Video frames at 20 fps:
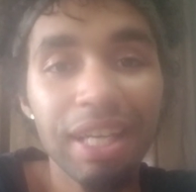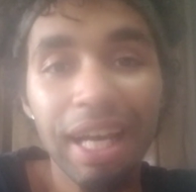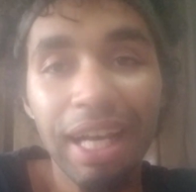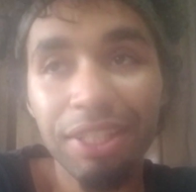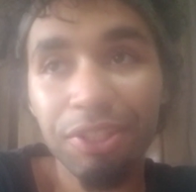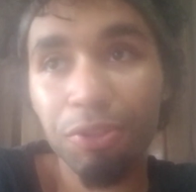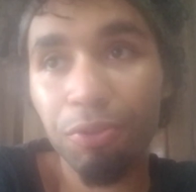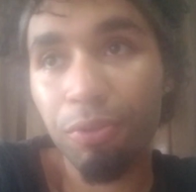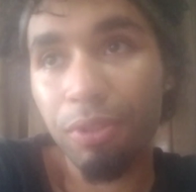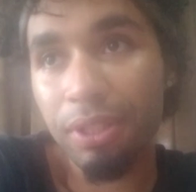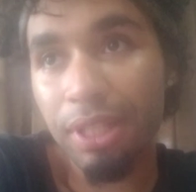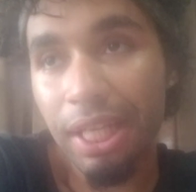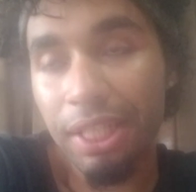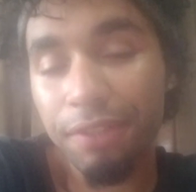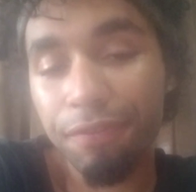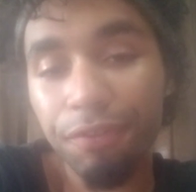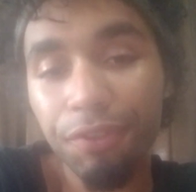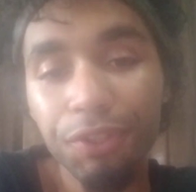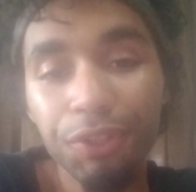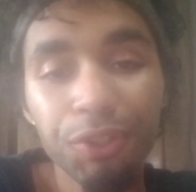As I told you
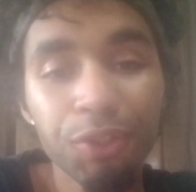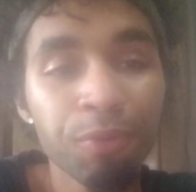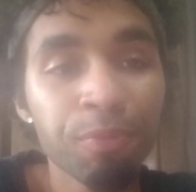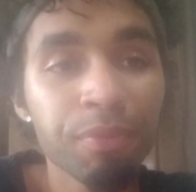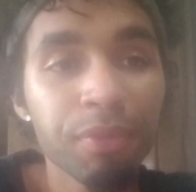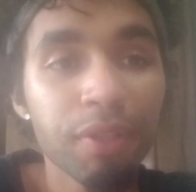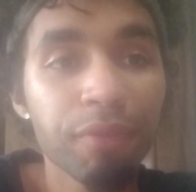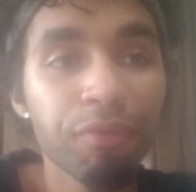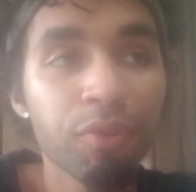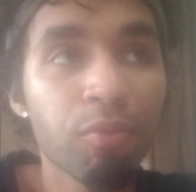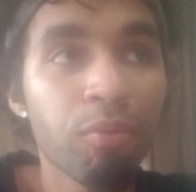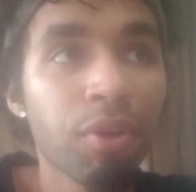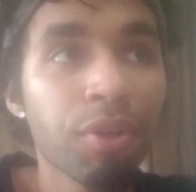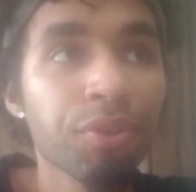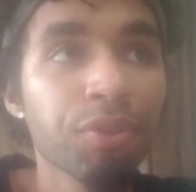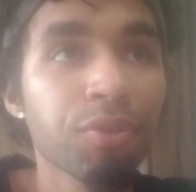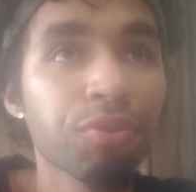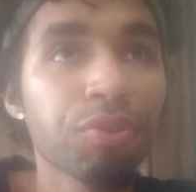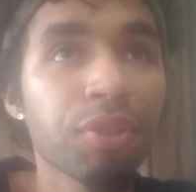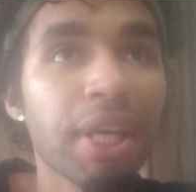last video, if you're
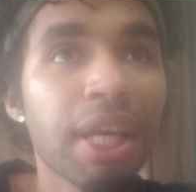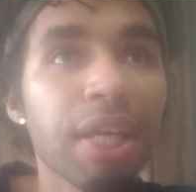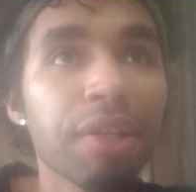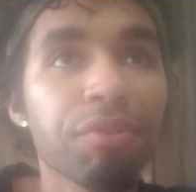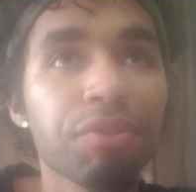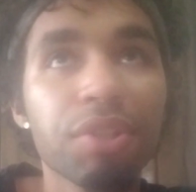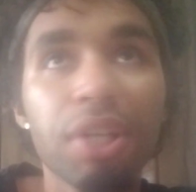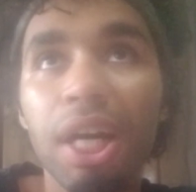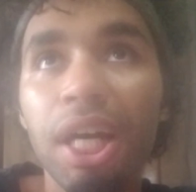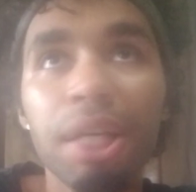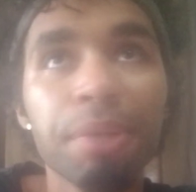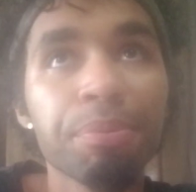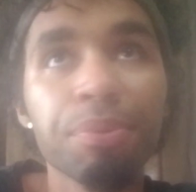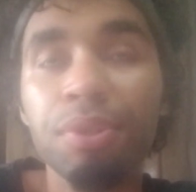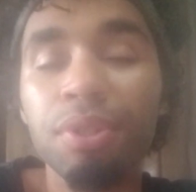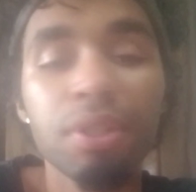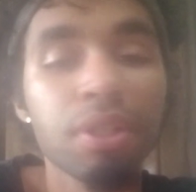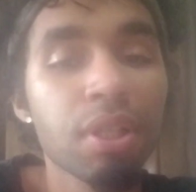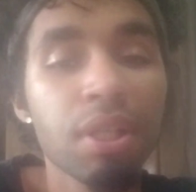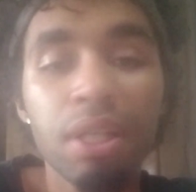one of those hater
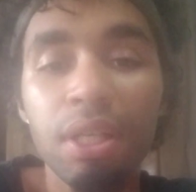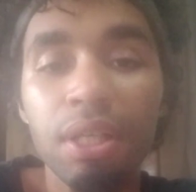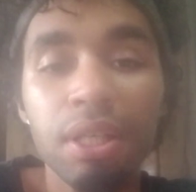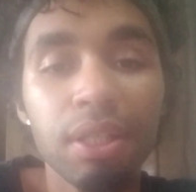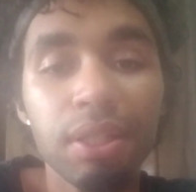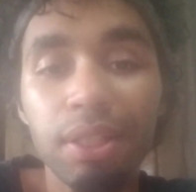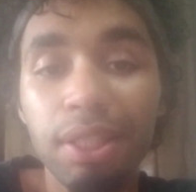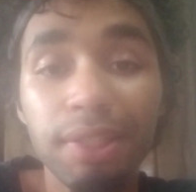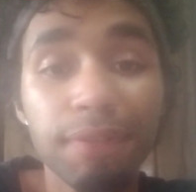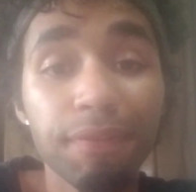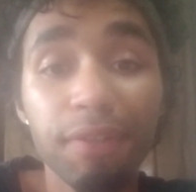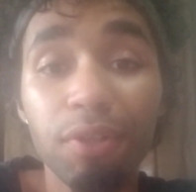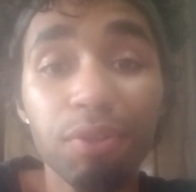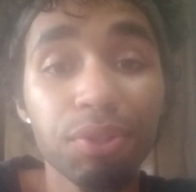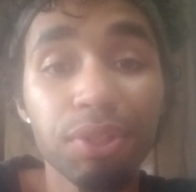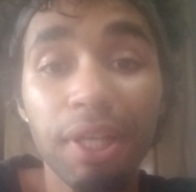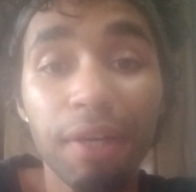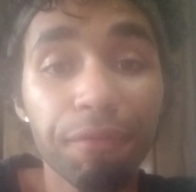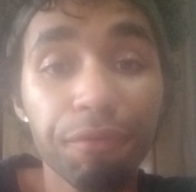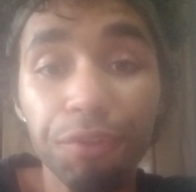types, this video
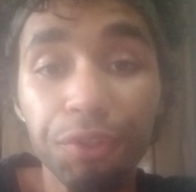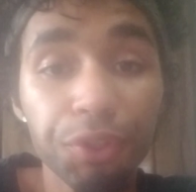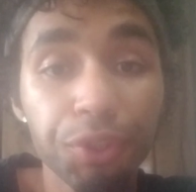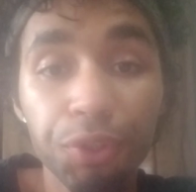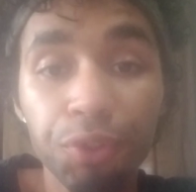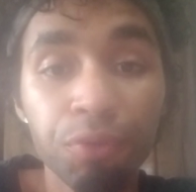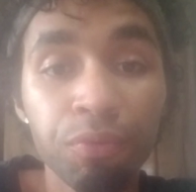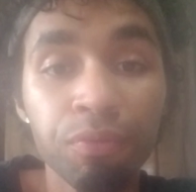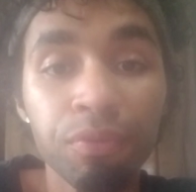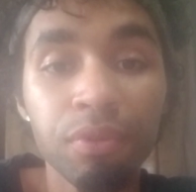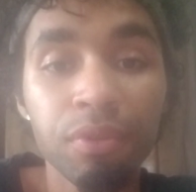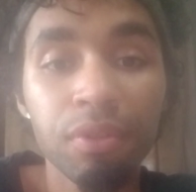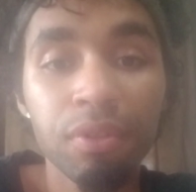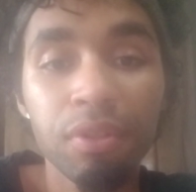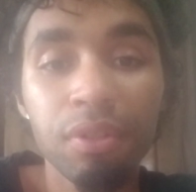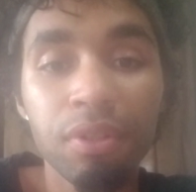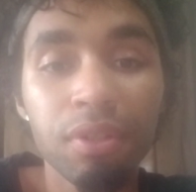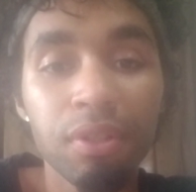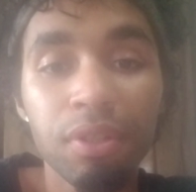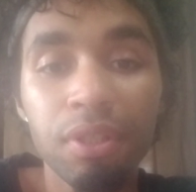is not for you,
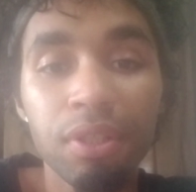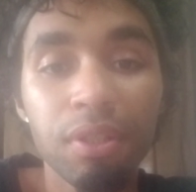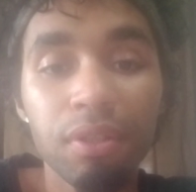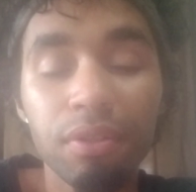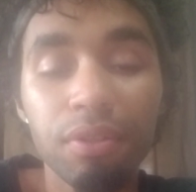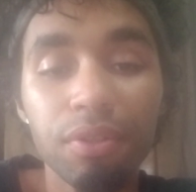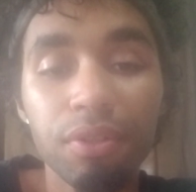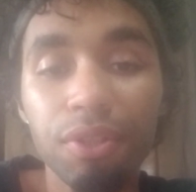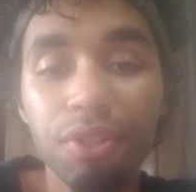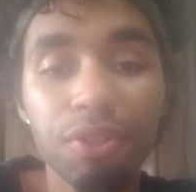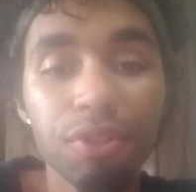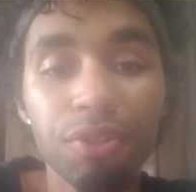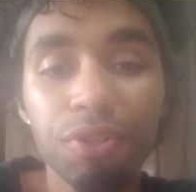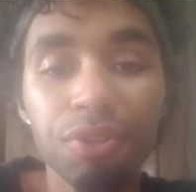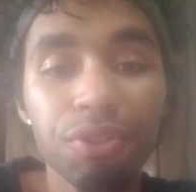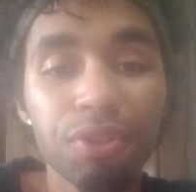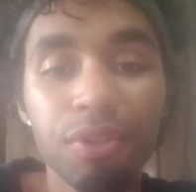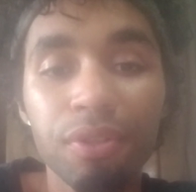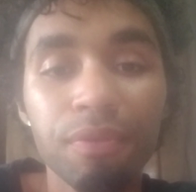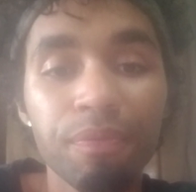
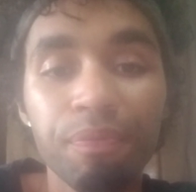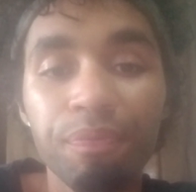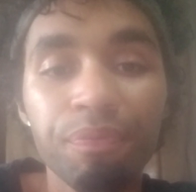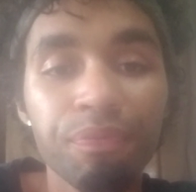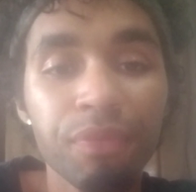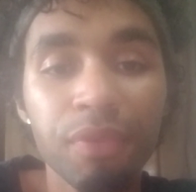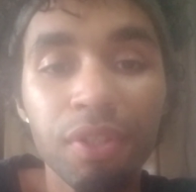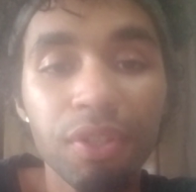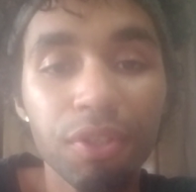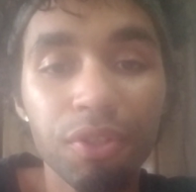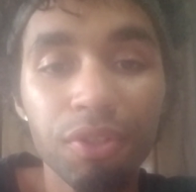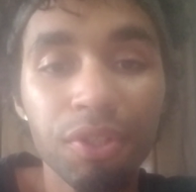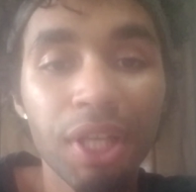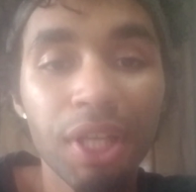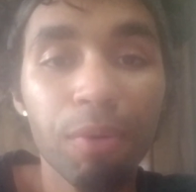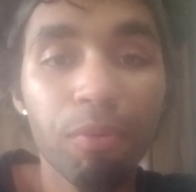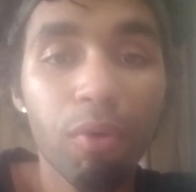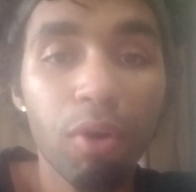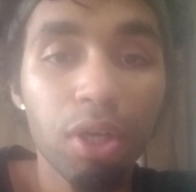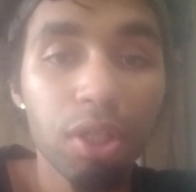because you're
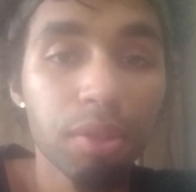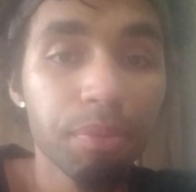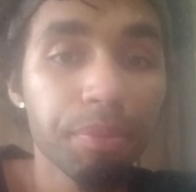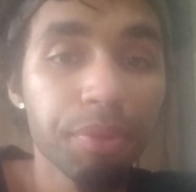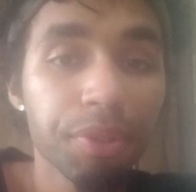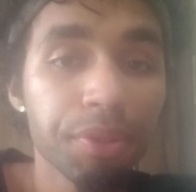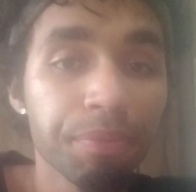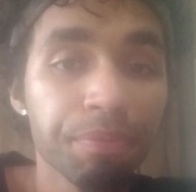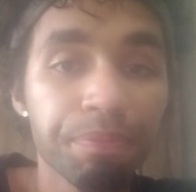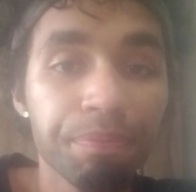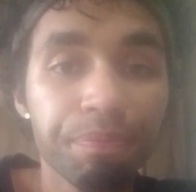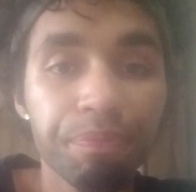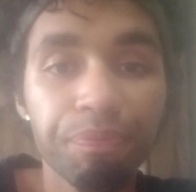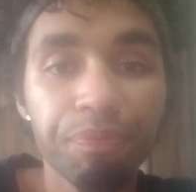not walking me in.